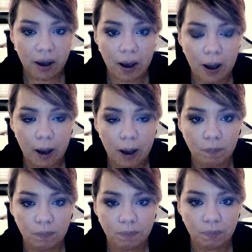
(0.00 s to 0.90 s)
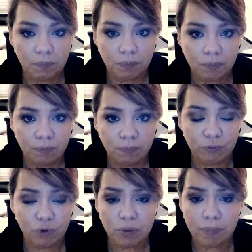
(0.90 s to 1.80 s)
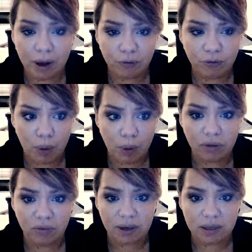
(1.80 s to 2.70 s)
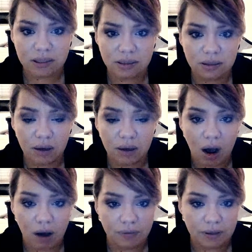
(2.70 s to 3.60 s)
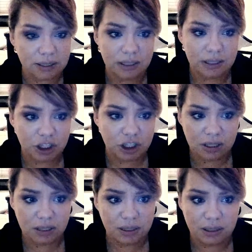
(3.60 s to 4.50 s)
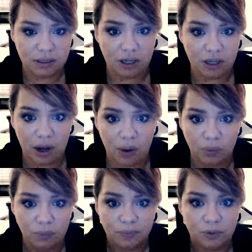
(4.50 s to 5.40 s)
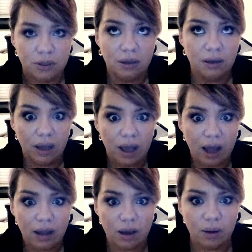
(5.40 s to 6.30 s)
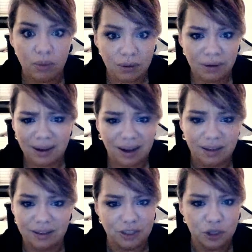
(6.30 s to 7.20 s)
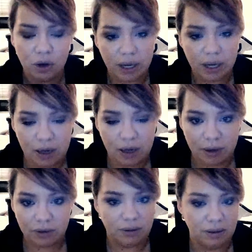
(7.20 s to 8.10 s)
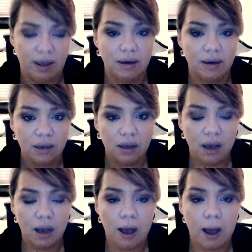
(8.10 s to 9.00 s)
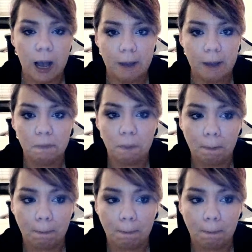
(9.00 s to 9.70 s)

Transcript: For the better for both of us. Obviously, she's, hello, you don't get any better than that. And